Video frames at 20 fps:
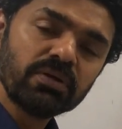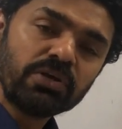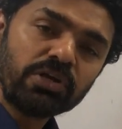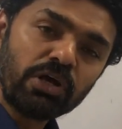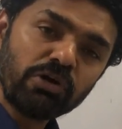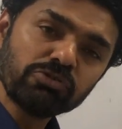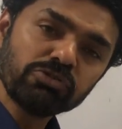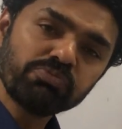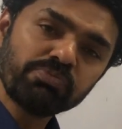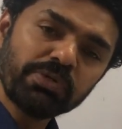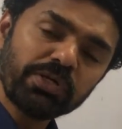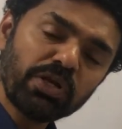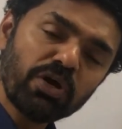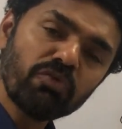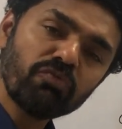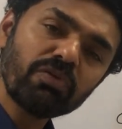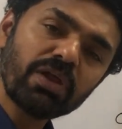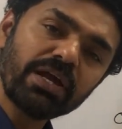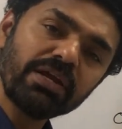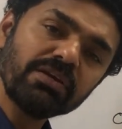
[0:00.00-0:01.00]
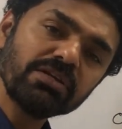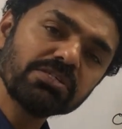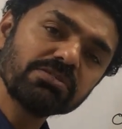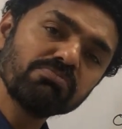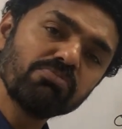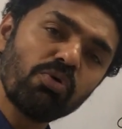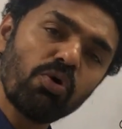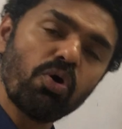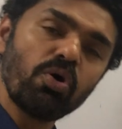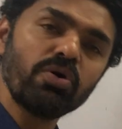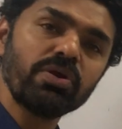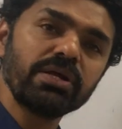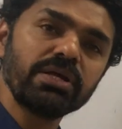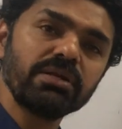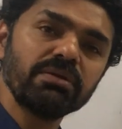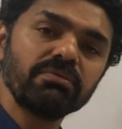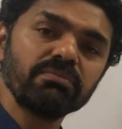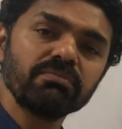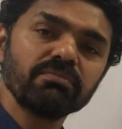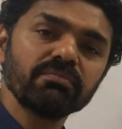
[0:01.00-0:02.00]
Now speed of light is more
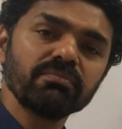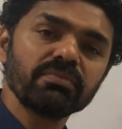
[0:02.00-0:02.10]
in